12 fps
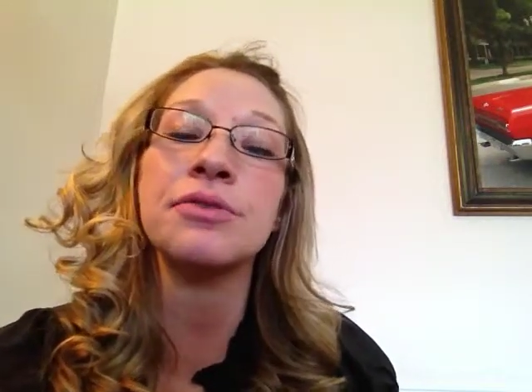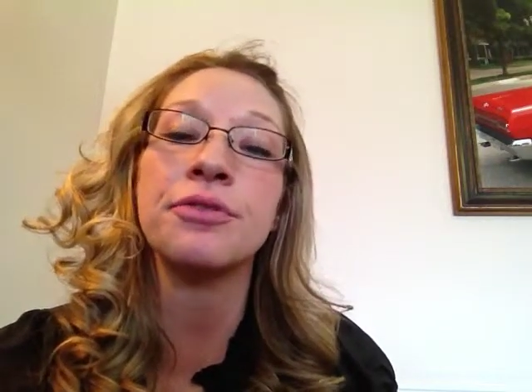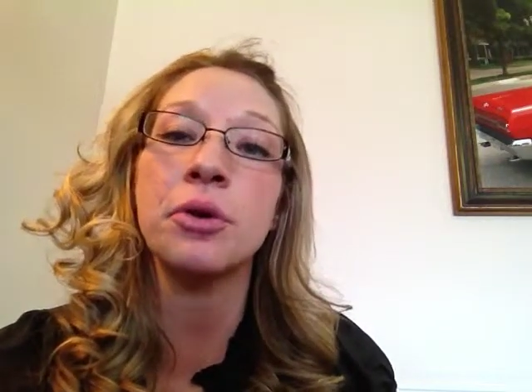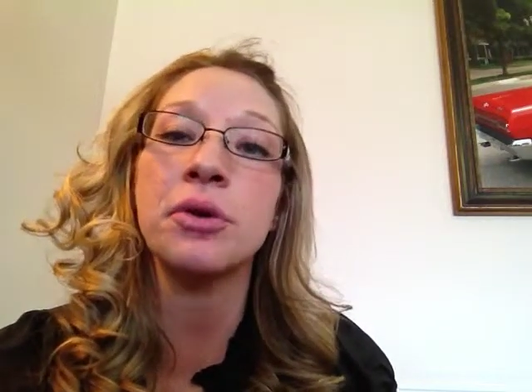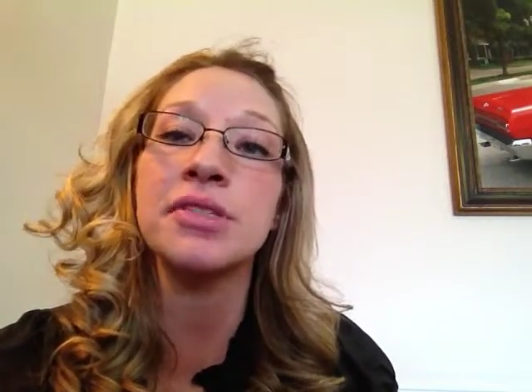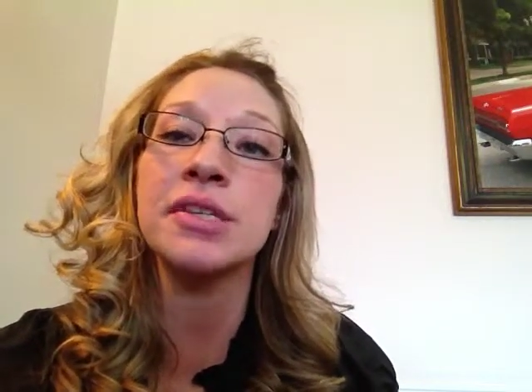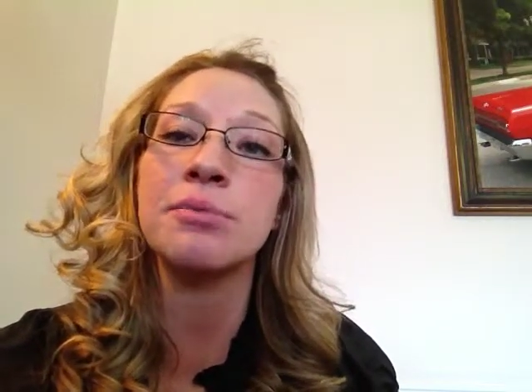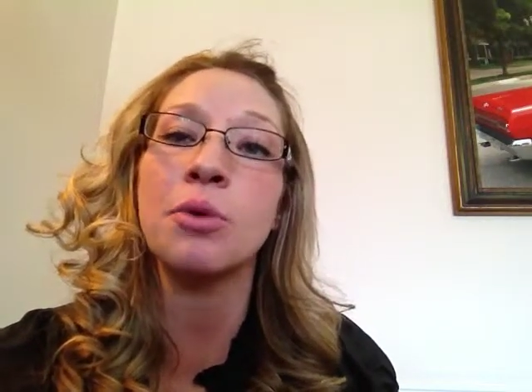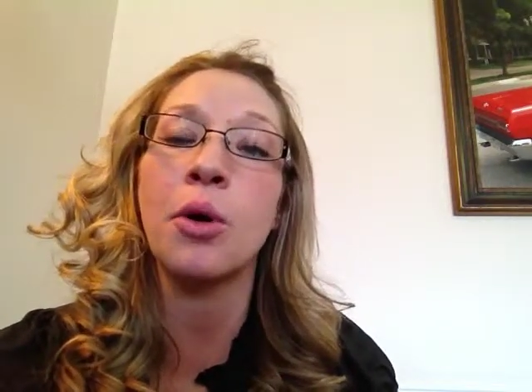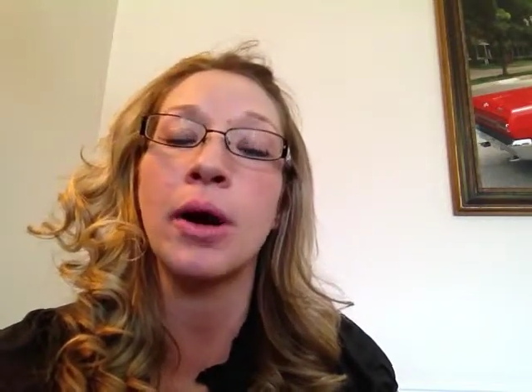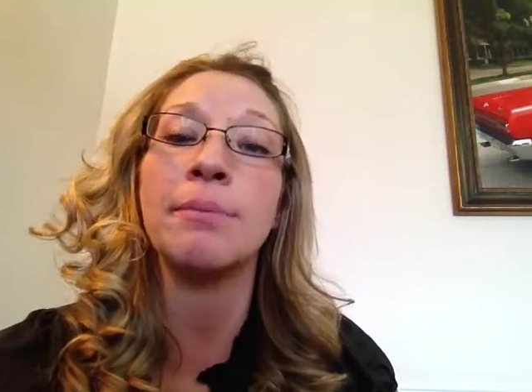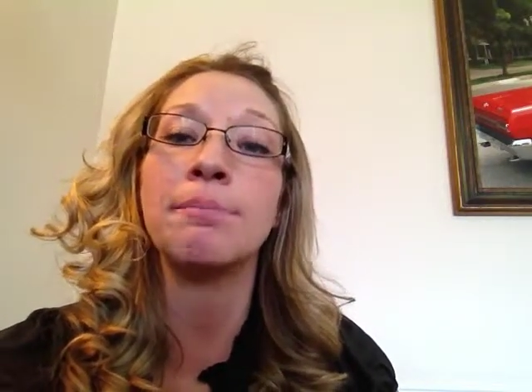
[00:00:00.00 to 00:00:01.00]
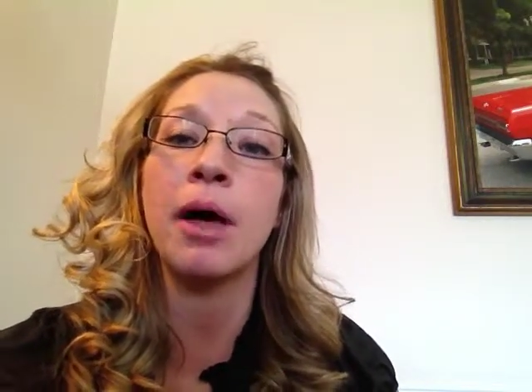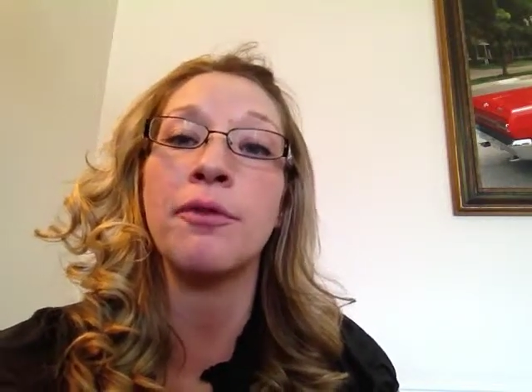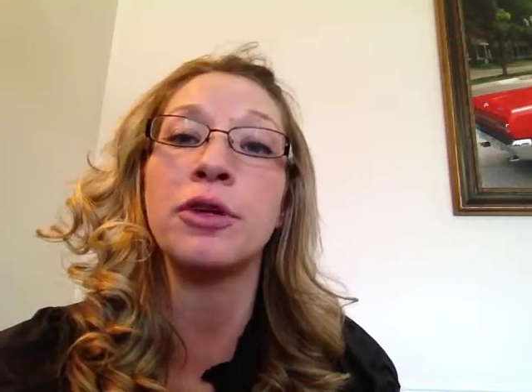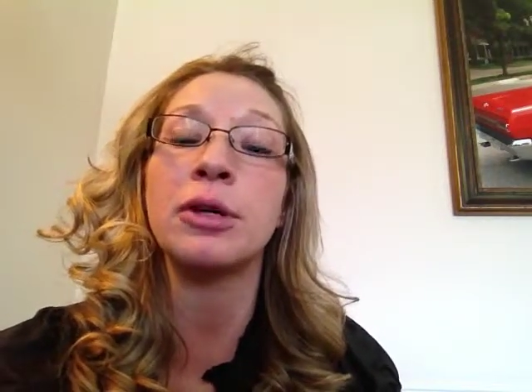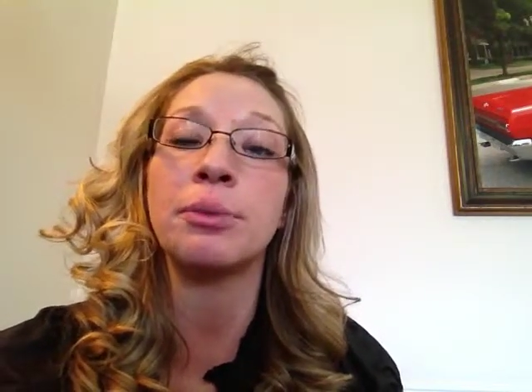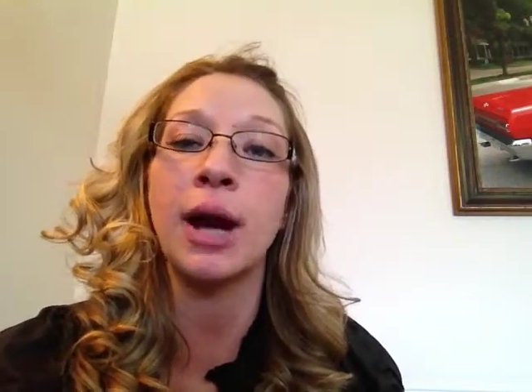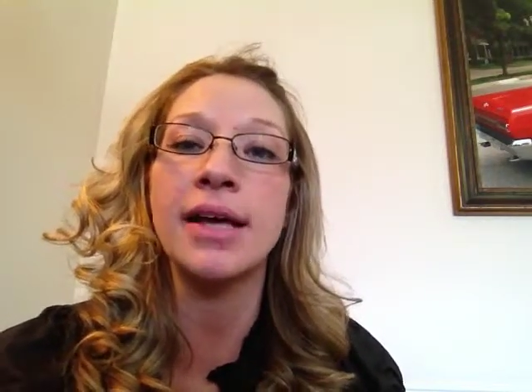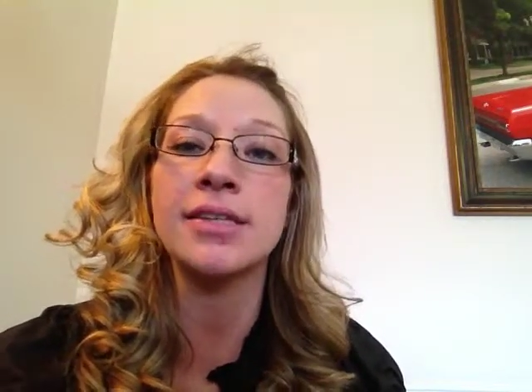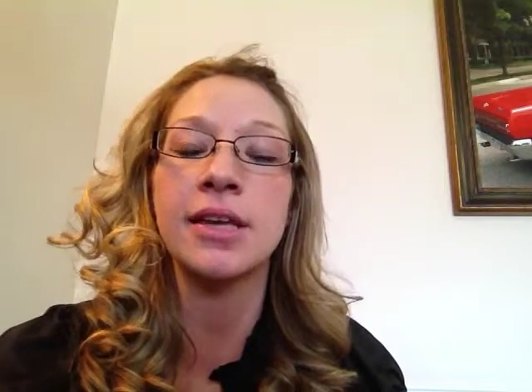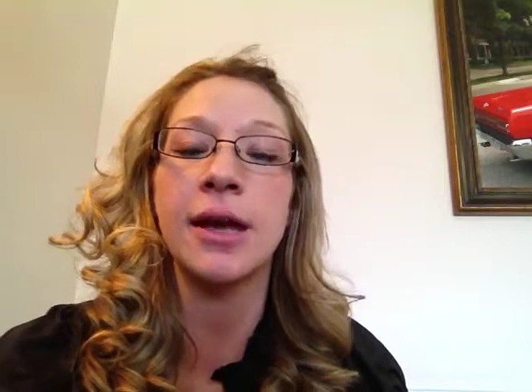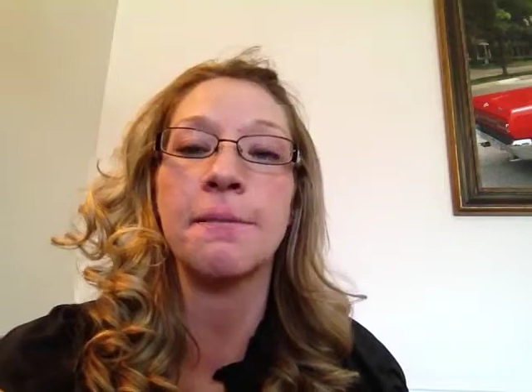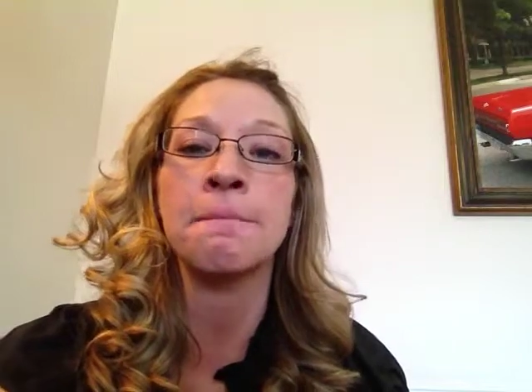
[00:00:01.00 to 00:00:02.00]
Florals and More in Bellevue,
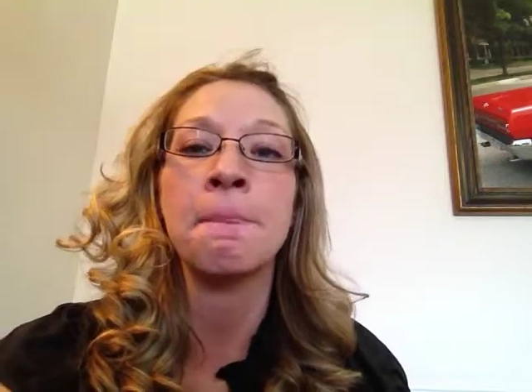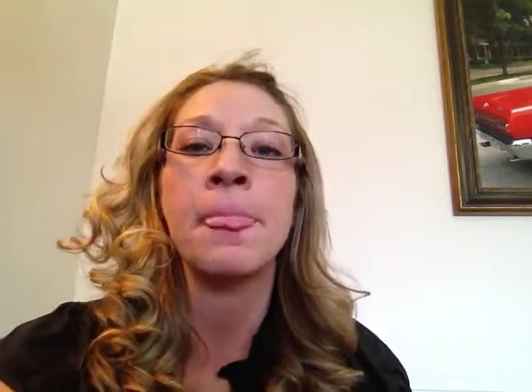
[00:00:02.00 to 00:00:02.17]
Nebraska,